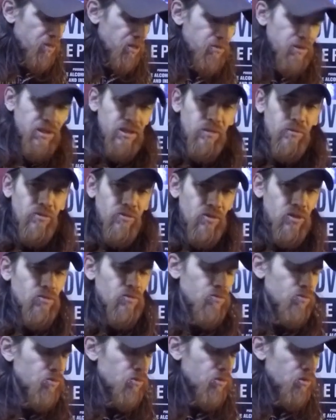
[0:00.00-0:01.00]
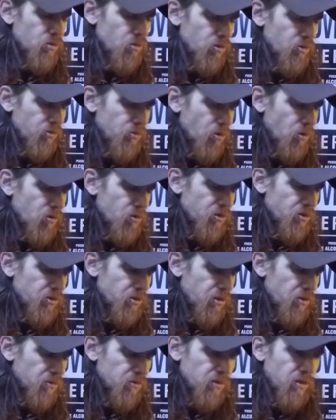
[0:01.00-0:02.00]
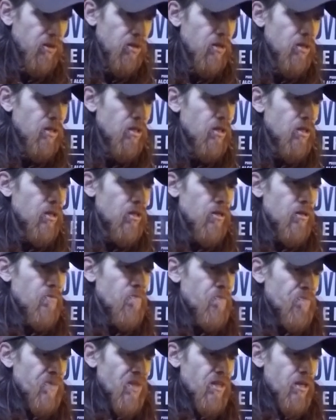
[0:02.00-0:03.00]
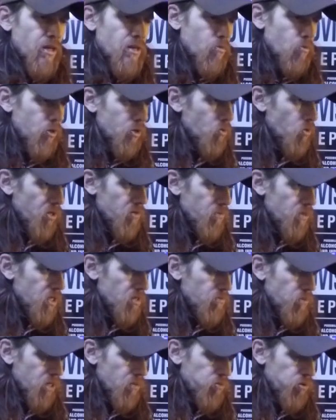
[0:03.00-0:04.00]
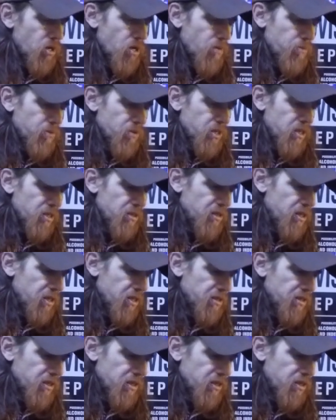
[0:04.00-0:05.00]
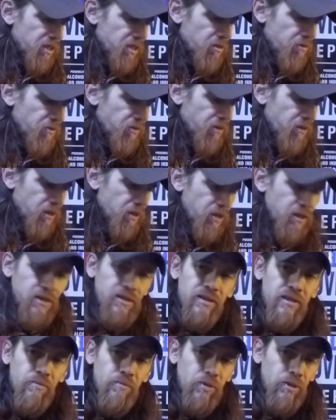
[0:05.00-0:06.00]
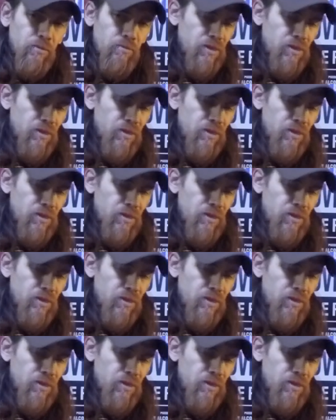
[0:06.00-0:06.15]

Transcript: maybe some of you newer throwers don't. And what do I mean by properly indexing a knife? I simply